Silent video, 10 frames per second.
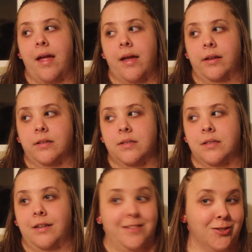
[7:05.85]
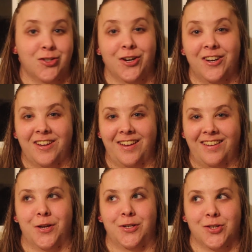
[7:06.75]
And it's a journey,
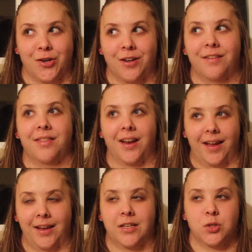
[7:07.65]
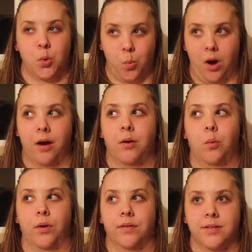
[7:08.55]
but a journey that I get to
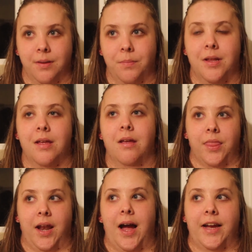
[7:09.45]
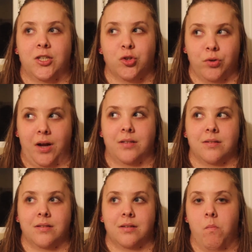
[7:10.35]
walk with somebody that I
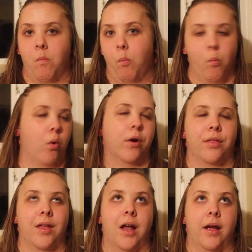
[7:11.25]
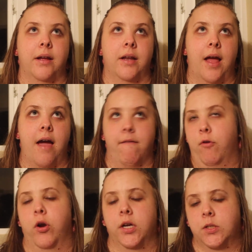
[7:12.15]
trust more than I could
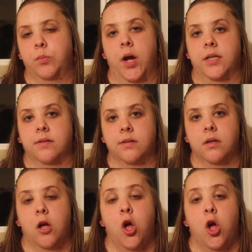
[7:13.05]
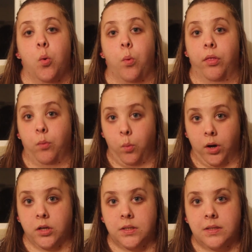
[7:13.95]
ever express with
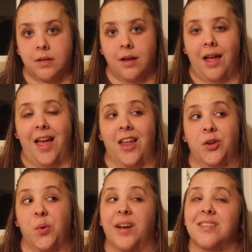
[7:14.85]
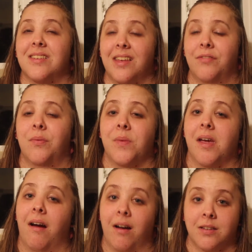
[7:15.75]
words, and who has given me
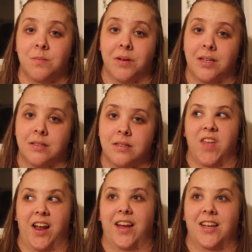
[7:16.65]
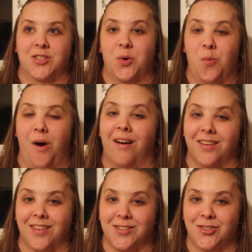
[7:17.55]
a husband that I get to
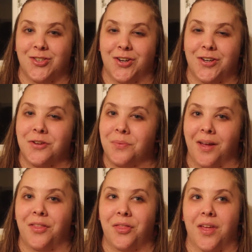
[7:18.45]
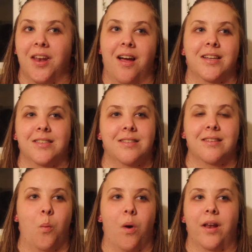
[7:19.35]
walk this journey with, that is
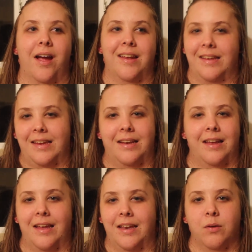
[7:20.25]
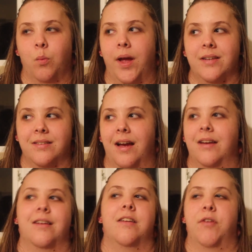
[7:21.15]
what I need in ways I
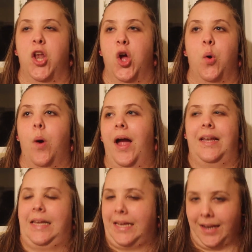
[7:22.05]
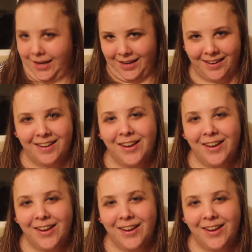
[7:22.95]
didn't even know I needed.